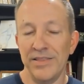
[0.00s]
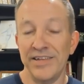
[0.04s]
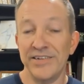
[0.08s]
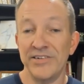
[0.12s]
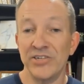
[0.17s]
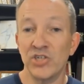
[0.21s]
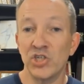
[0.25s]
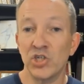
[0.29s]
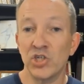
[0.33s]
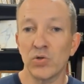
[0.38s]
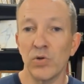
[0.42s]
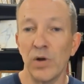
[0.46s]
the
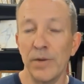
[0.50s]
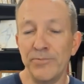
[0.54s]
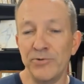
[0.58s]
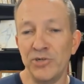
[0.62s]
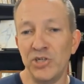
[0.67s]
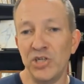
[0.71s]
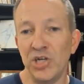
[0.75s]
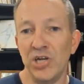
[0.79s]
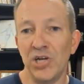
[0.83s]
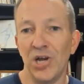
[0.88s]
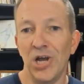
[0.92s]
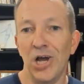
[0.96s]

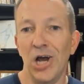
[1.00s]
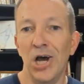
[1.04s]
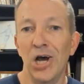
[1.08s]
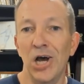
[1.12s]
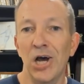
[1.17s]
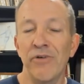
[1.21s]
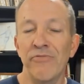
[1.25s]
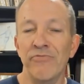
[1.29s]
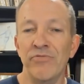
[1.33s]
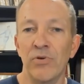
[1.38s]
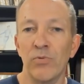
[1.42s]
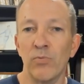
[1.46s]
description
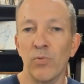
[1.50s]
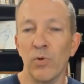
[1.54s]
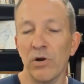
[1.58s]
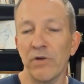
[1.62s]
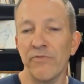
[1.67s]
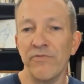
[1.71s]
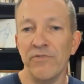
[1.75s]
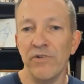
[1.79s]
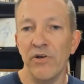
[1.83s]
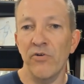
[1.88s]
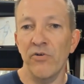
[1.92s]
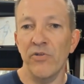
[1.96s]
of the
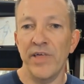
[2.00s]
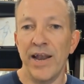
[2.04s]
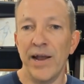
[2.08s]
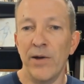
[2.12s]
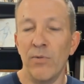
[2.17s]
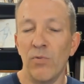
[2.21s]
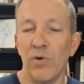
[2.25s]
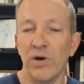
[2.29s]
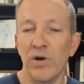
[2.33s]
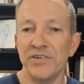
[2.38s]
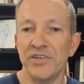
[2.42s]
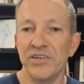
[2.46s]
workflow that
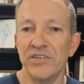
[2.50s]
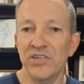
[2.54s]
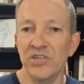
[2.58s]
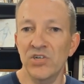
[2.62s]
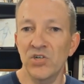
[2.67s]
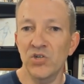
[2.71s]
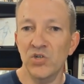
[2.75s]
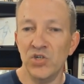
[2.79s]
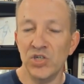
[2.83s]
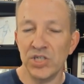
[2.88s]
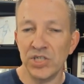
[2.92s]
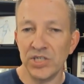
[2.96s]
I want to
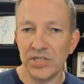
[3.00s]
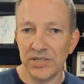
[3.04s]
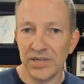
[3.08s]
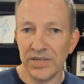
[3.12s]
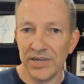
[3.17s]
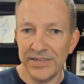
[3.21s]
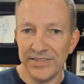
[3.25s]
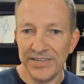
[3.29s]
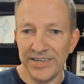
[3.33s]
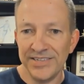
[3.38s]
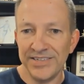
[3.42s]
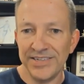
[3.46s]
do
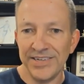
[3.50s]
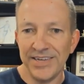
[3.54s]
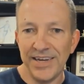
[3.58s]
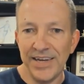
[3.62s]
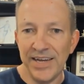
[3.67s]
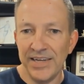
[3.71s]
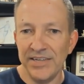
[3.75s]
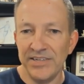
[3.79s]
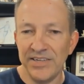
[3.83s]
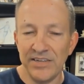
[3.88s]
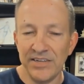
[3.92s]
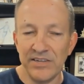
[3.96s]
just because it's
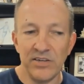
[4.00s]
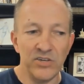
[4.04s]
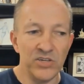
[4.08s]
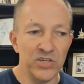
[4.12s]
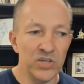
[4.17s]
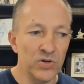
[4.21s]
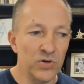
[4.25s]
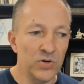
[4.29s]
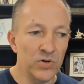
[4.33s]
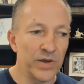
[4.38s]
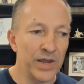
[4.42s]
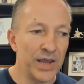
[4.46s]
easy to
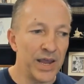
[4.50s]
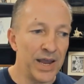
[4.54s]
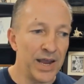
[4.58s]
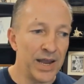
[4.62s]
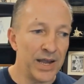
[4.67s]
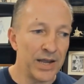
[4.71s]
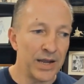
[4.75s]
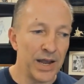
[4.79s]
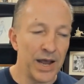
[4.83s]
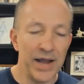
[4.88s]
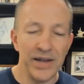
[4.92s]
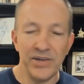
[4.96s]
do,
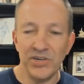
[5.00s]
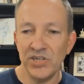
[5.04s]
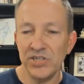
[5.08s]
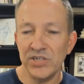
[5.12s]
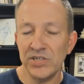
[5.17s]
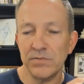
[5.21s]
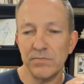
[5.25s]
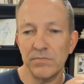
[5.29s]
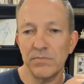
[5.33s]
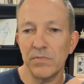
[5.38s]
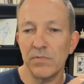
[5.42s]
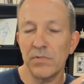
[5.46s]
and I
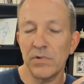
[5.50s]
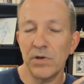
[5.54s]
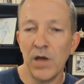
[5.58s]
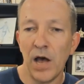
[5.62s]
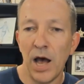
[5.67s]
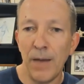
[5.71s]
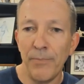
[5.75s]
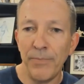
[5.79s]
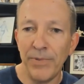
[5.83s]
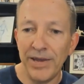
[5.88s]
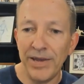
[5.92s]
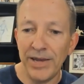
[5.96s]
just
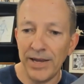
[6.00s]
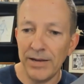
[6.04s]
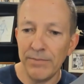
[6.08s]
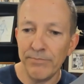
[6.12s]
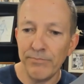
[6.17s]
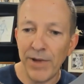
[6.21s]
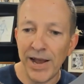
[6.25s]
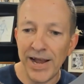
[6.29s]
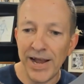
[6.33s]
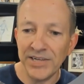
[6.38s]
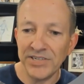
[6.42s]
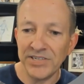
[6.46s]
copy
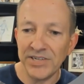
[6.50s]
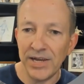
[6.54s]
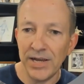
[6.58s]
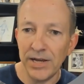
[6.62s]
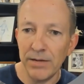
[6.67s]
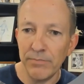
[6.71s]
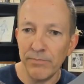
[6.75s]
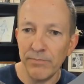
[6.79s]
and paste